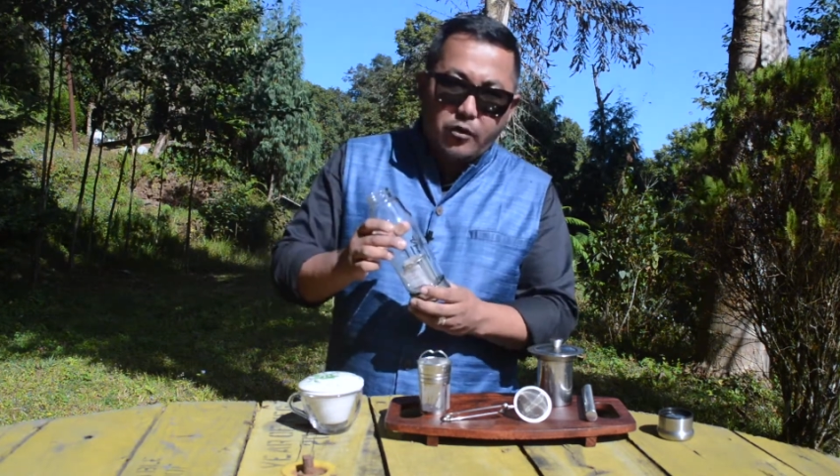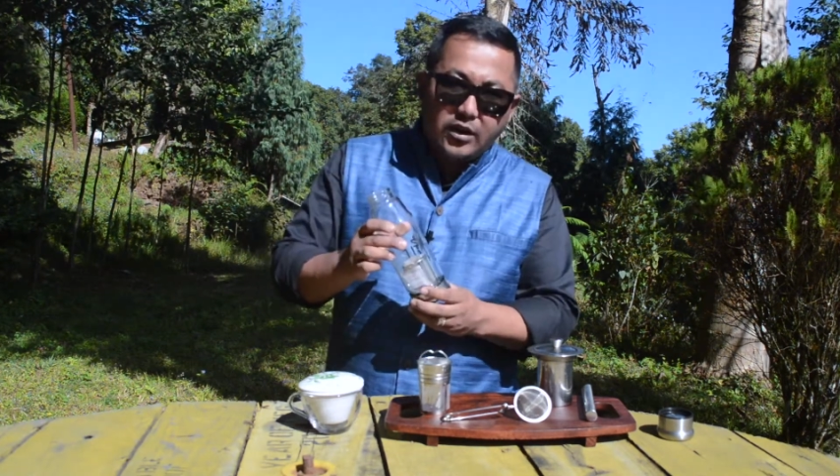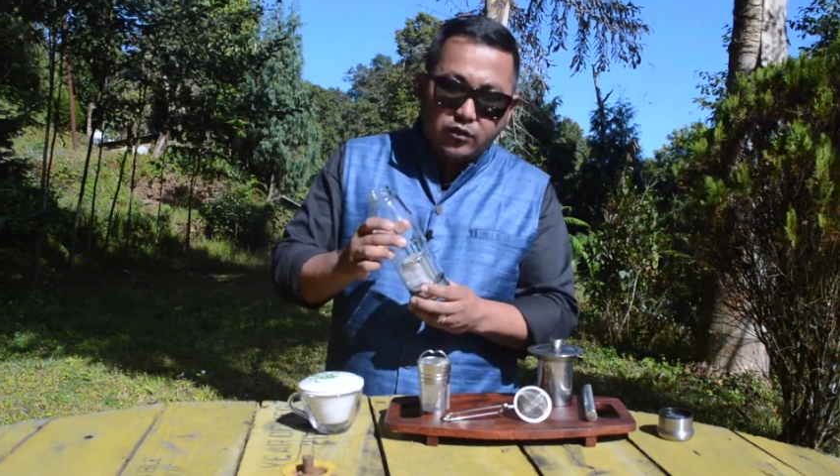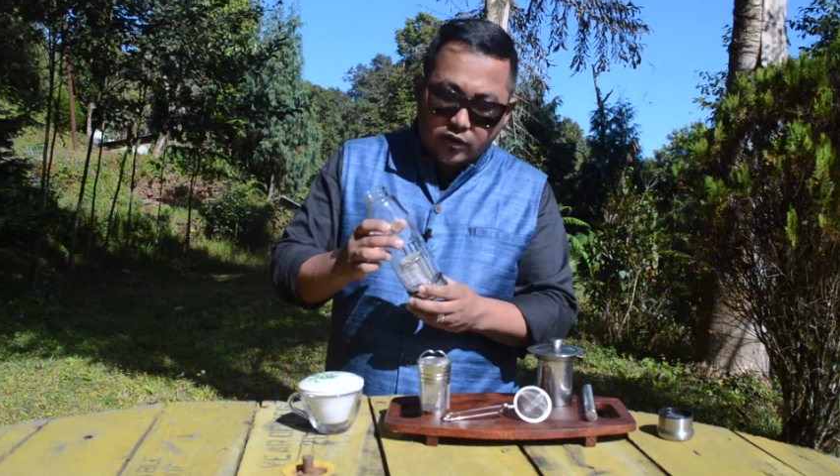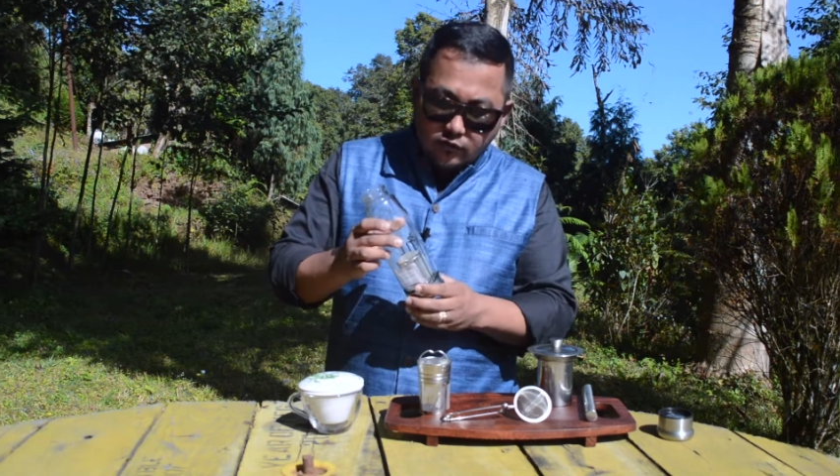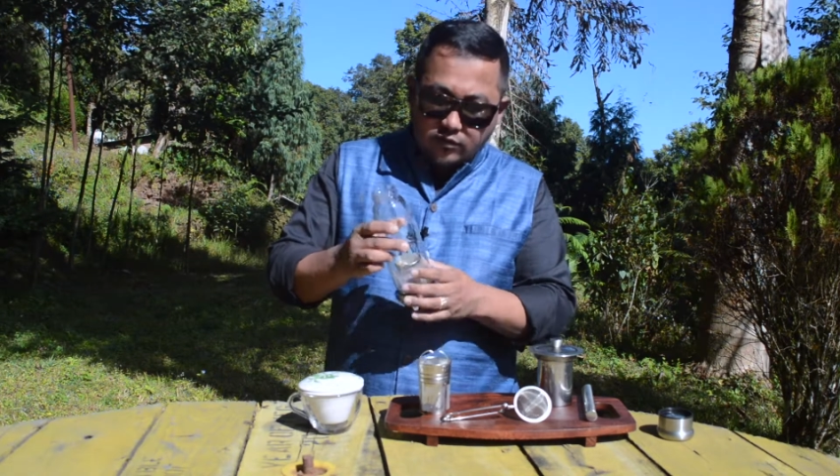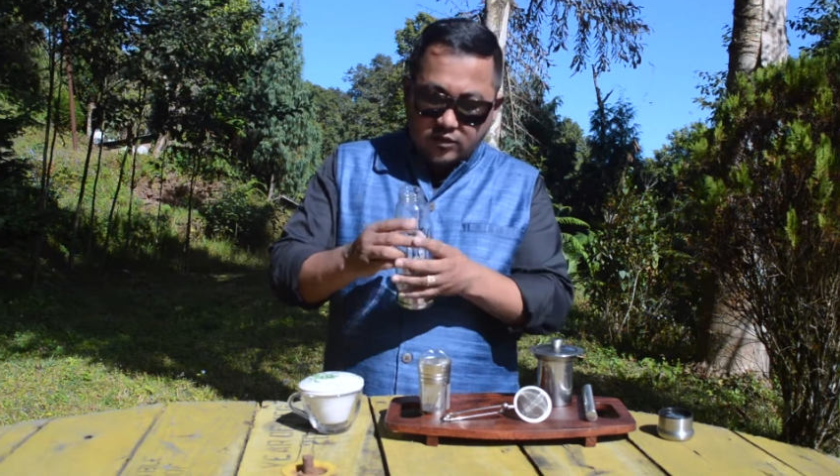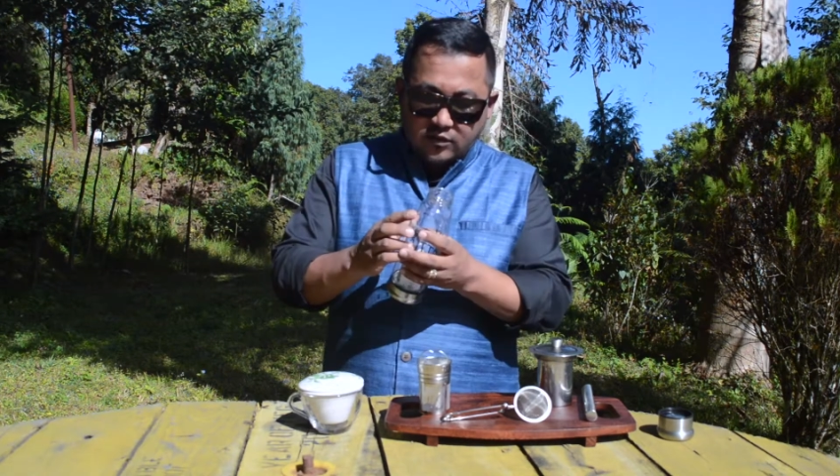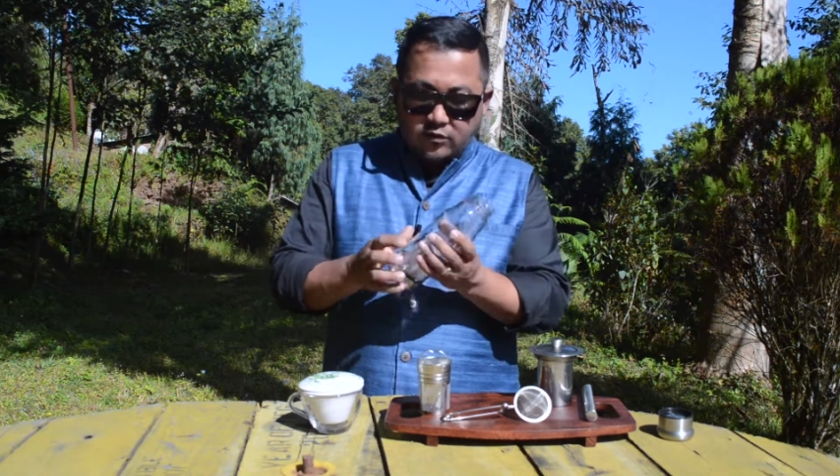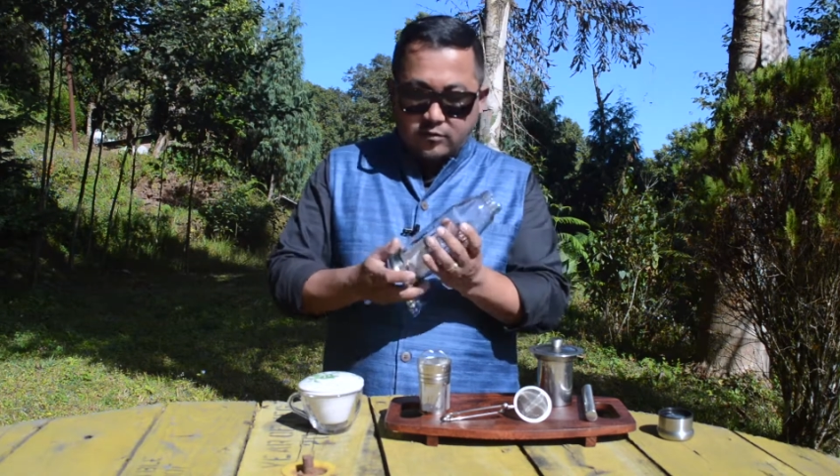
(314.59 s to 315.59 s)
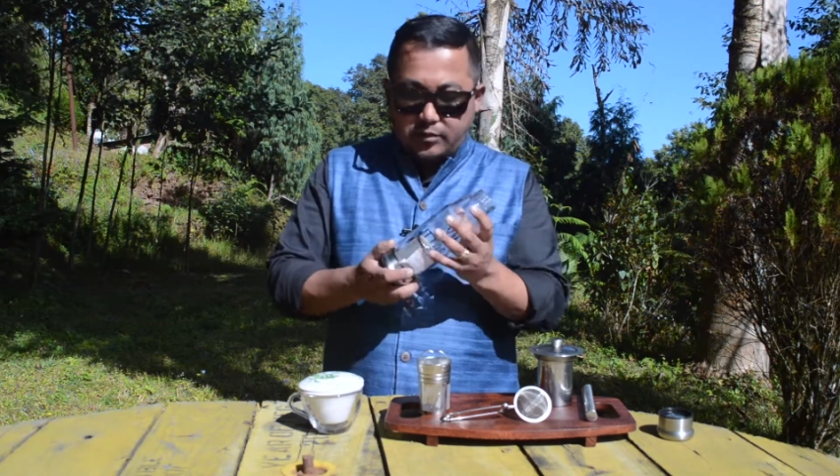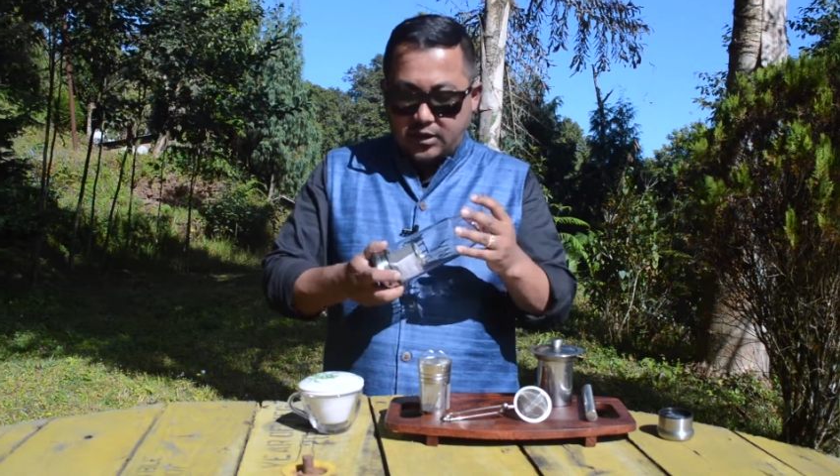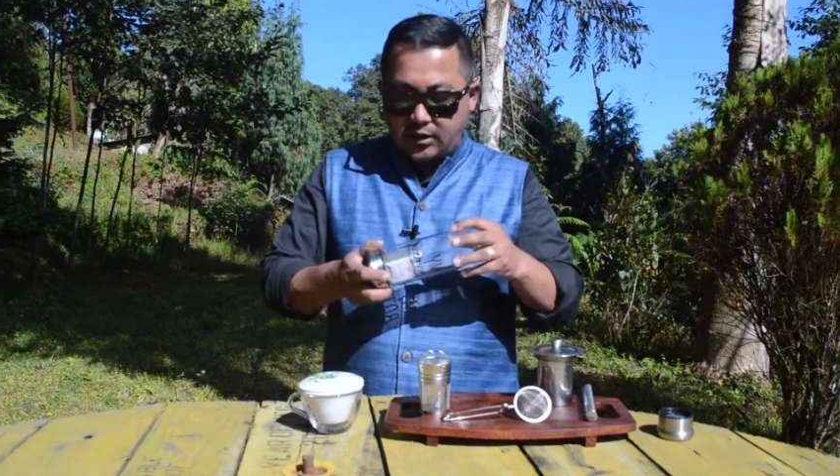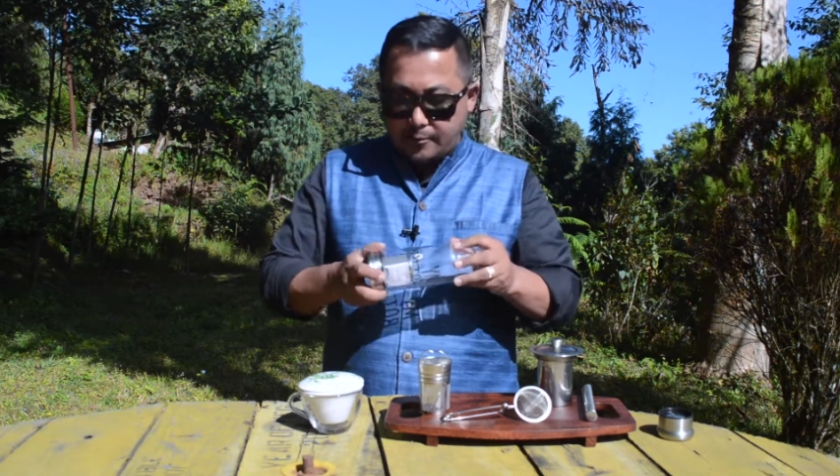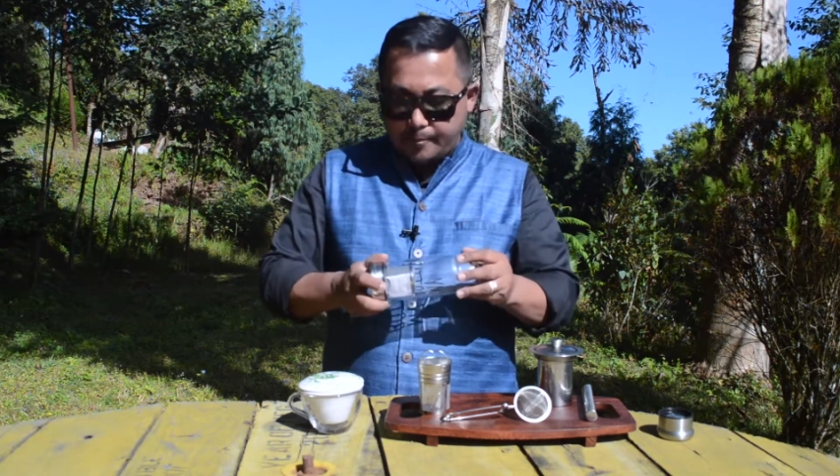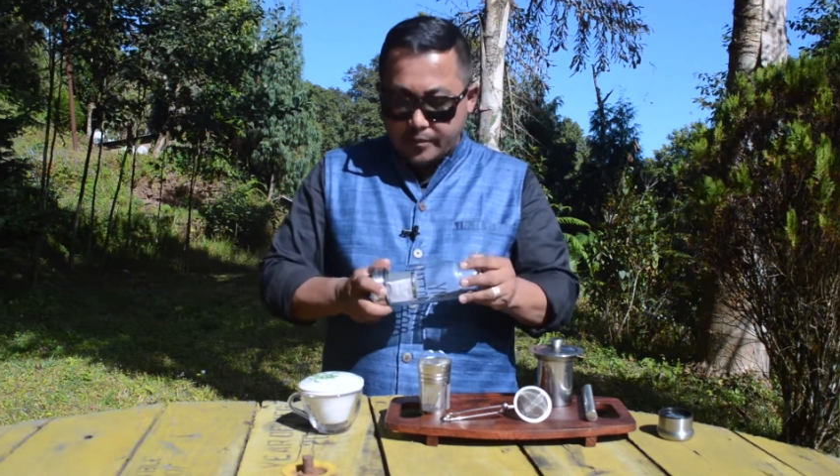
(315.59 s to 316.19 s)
way to use this would be,